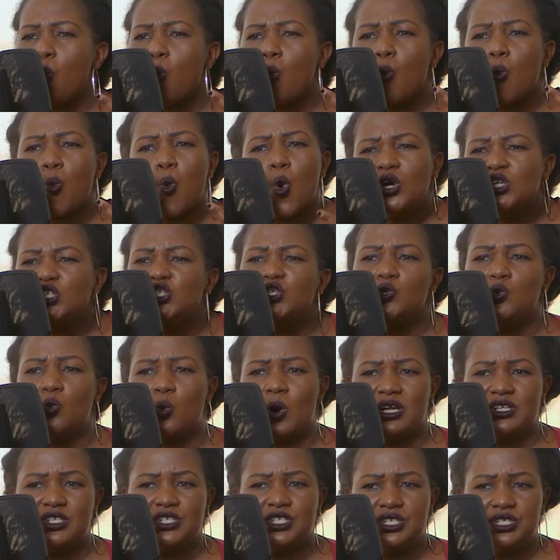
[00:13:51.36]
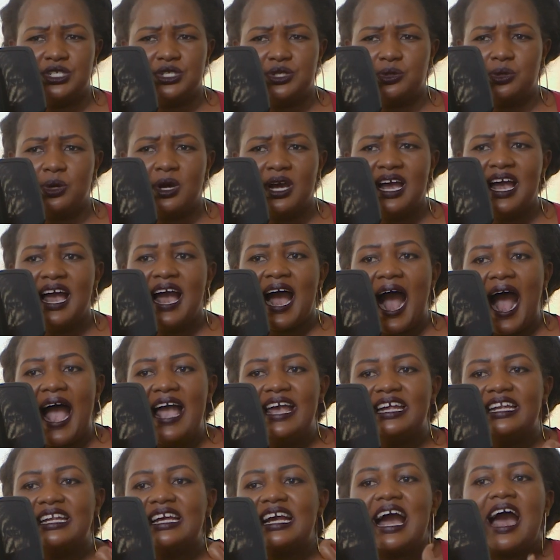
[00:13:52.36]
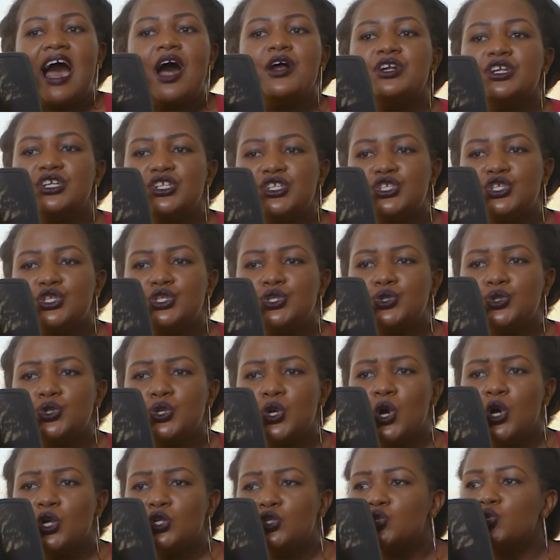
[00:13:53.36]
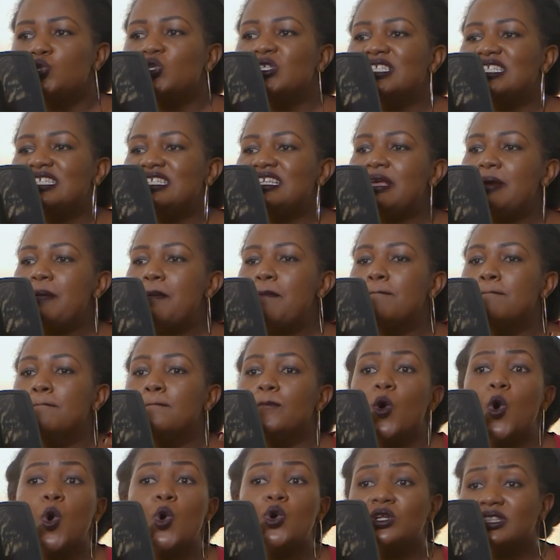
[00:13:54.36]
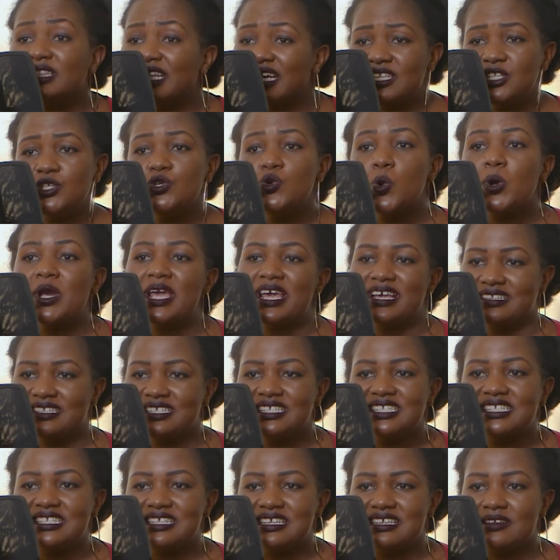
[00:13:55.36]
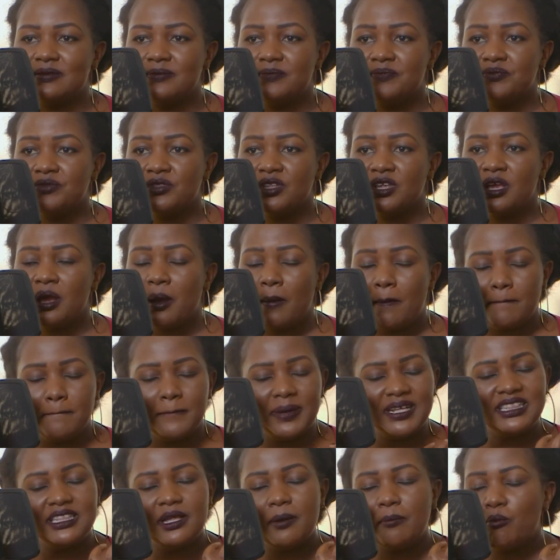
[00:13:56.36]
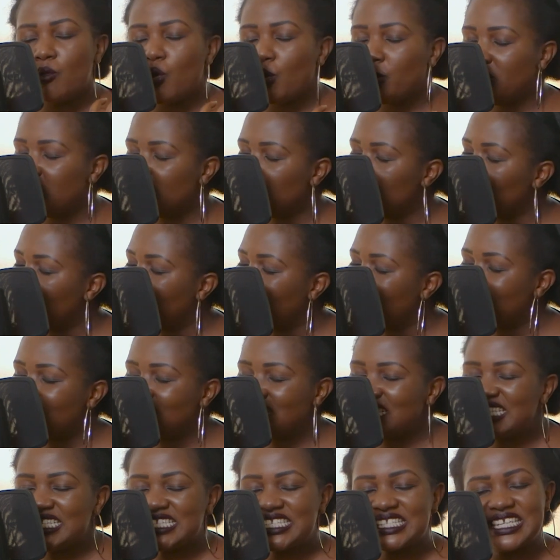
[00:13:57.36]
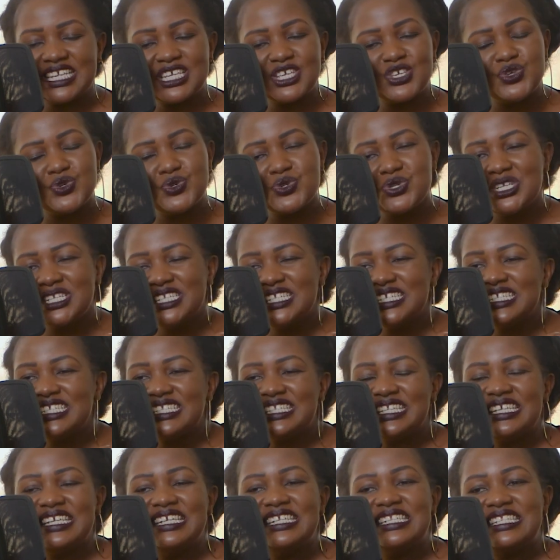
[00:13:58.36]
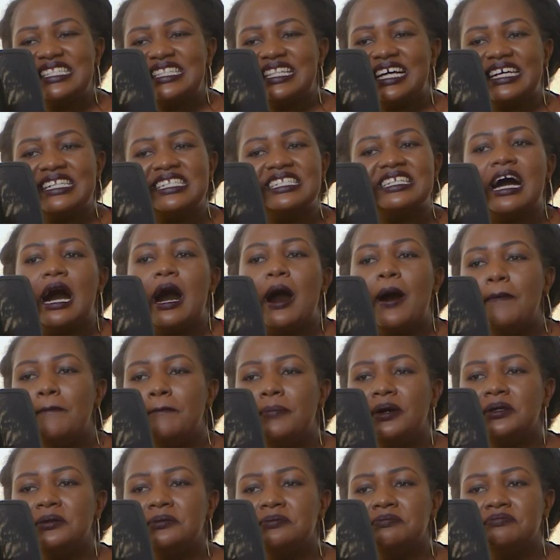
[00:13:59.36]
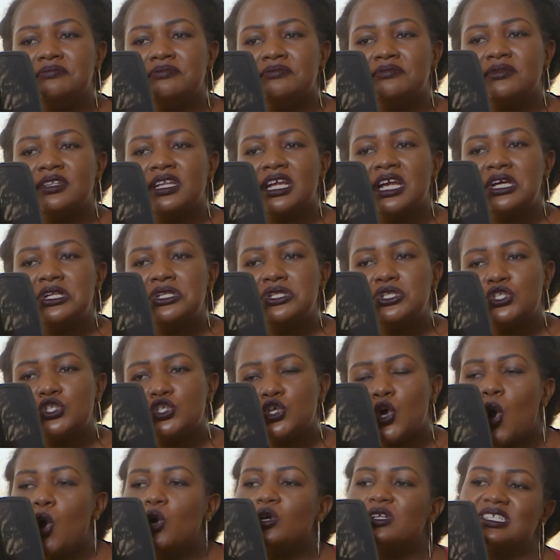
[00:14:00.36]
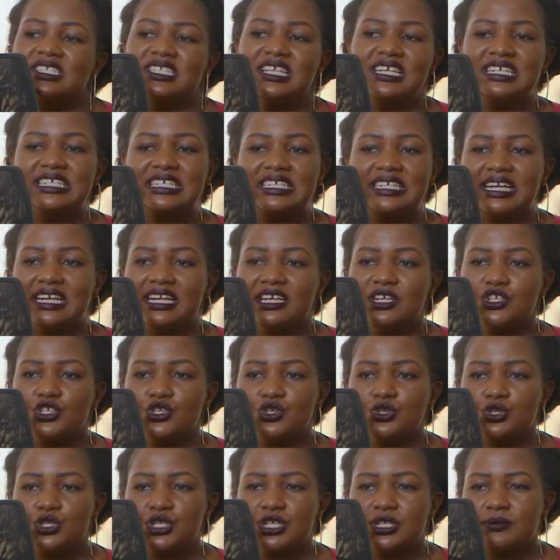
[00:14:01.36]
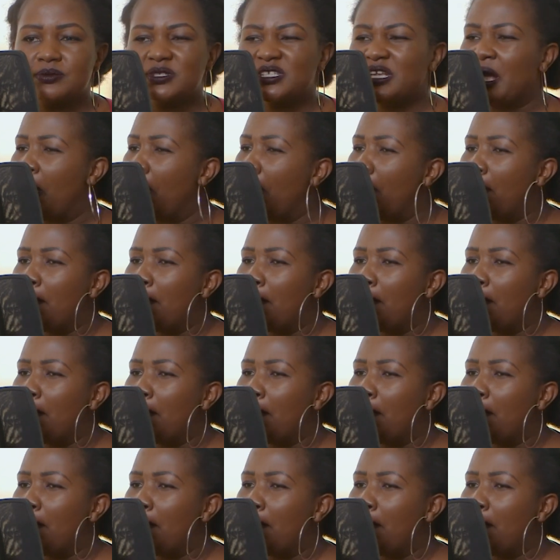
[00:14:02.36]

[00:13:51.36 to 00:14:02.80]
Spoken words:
what you want to do. I encourage you to see more than you can see. But the moment we let insecurities eat that up, toxic relationships,